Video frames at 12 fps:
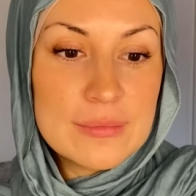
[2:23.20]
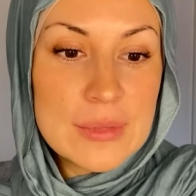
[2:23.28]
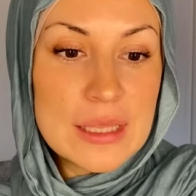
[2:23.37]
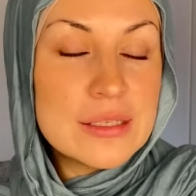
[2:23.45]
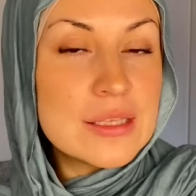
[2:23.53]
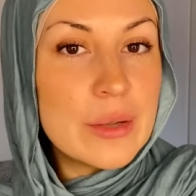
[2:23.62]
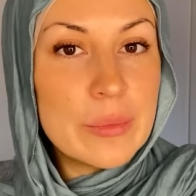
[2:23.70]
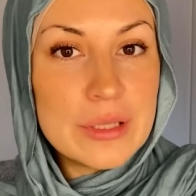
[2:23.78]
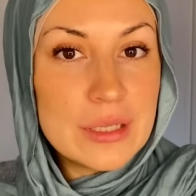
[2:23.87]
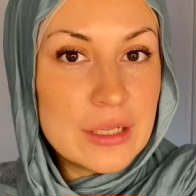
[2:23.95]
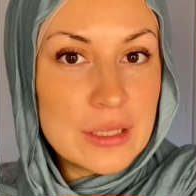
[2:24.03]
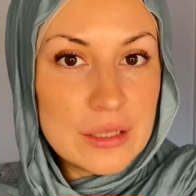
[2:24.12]
at the time I
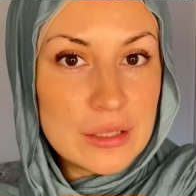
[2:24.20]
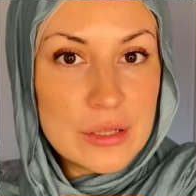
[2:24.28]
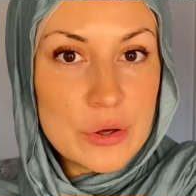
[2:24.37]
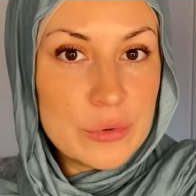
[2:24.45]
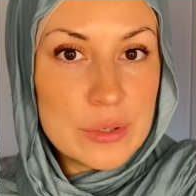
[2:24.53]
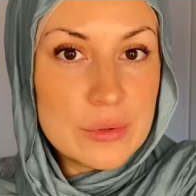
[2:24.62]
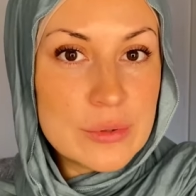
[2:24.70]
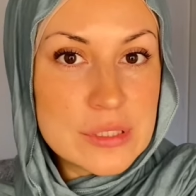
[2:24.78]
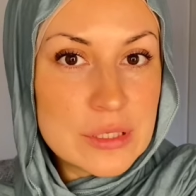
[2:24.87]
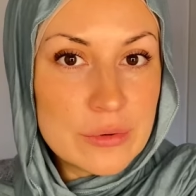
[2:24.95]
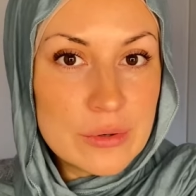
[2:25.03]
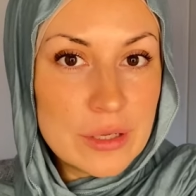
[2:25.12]
didn't know it was
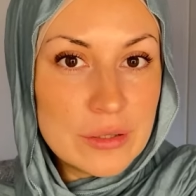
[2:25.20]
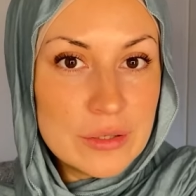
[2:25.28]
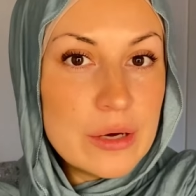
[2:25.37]
the Quran.